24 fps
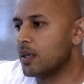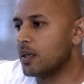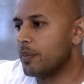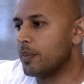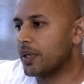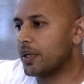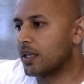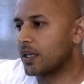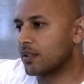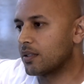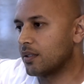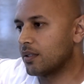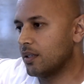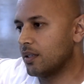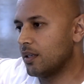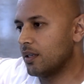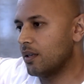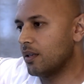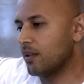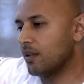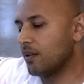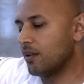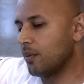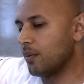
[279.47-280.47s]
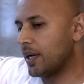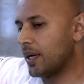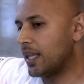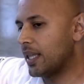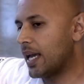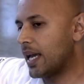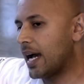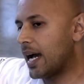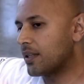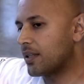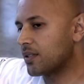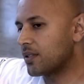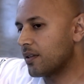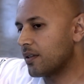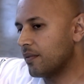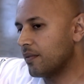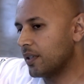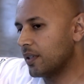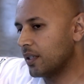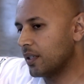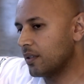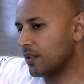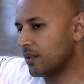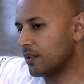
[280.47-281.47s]
because the the way the ad
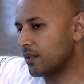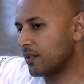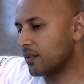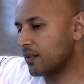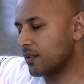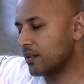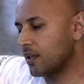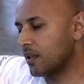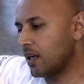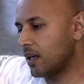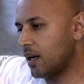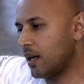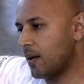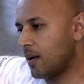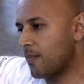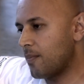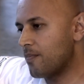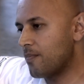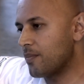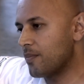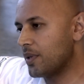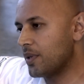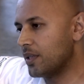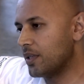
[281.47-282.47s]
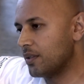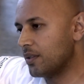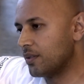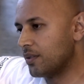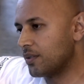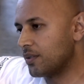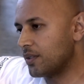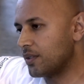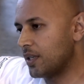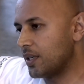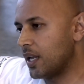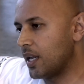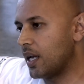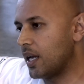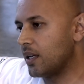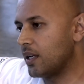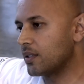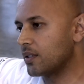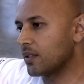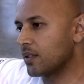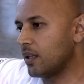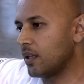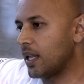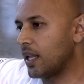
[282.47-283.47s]
serving is um, is today,
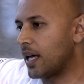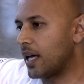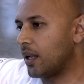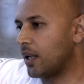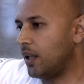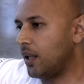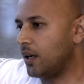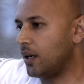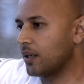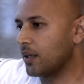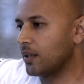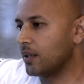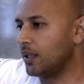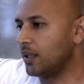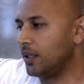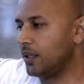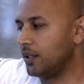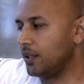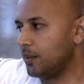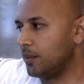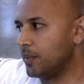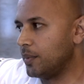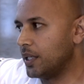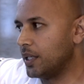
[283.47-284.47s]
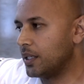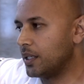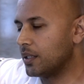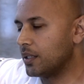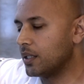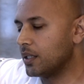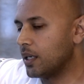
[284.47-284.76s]
it's all analog a little bit.